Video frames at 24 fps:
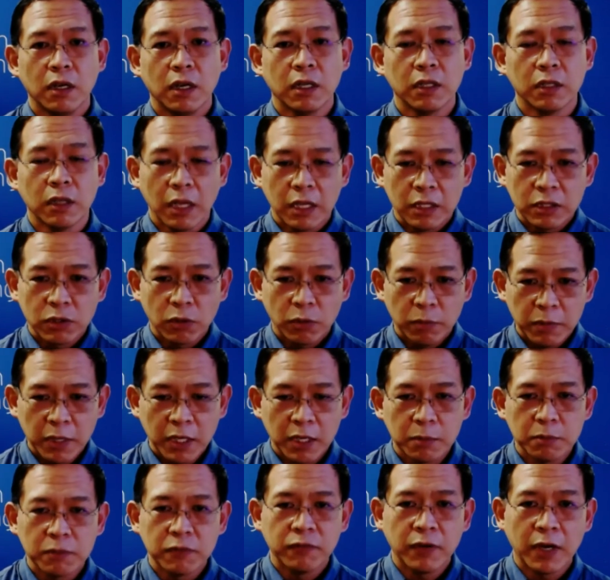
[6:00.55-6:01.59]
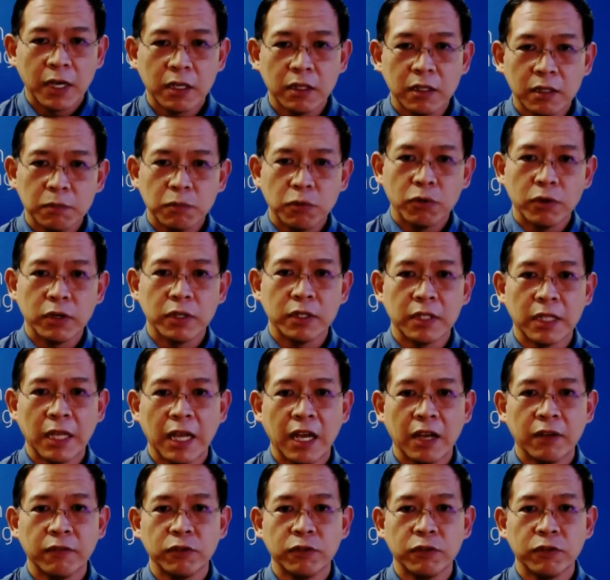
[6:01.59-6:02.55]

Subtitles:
And so it becomes vitally important to